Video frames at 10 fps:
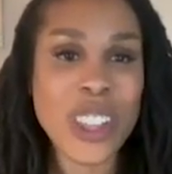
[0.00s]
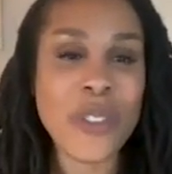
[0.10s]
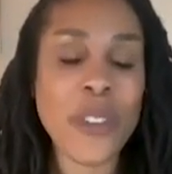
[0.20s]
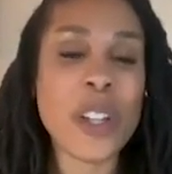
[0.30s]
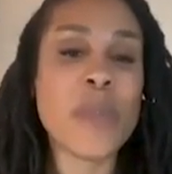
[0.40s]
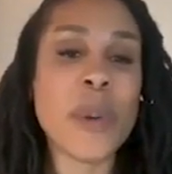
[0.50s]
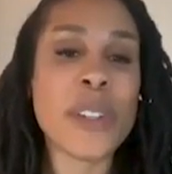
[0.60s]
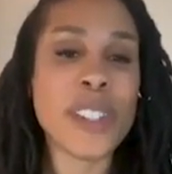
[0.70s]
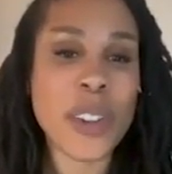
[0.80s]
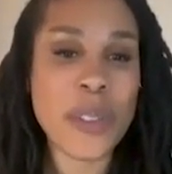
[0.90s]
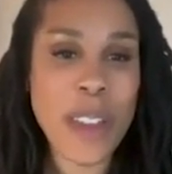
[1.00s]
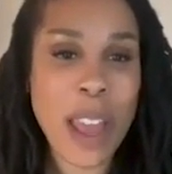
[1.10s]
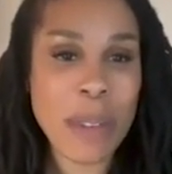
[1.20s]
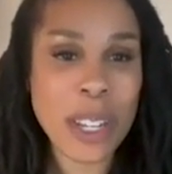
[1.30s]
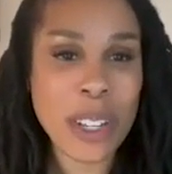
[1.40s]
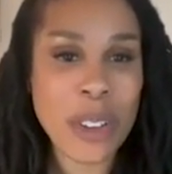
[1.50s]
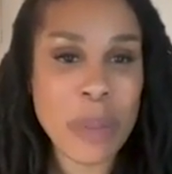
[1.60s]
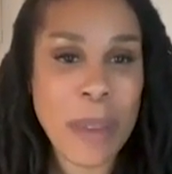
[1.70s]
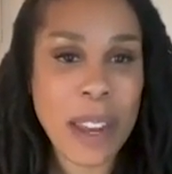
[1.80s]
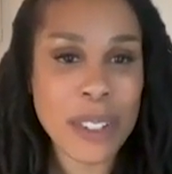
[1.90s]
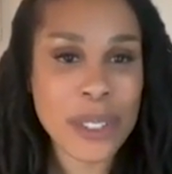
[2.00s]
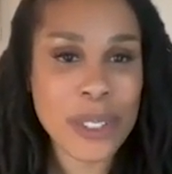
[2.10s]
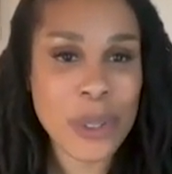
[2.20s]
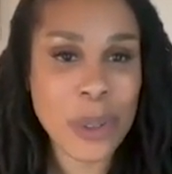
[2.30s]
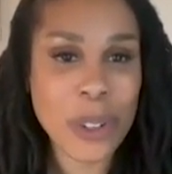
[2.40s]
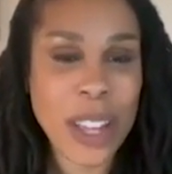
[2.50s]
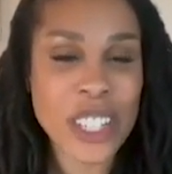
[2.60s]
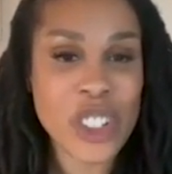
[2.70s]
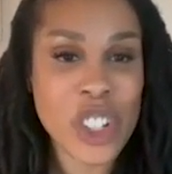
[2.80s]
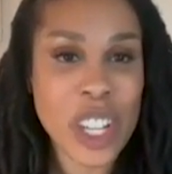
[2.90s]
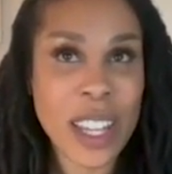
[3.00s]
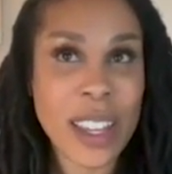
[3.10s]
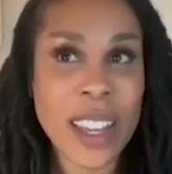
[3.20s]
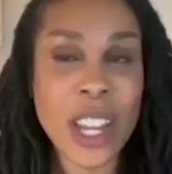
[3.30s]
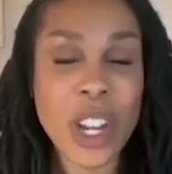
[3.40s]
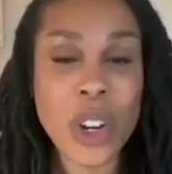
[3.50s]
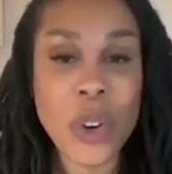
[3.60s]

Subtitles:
the first person in her family to go to medical school. And she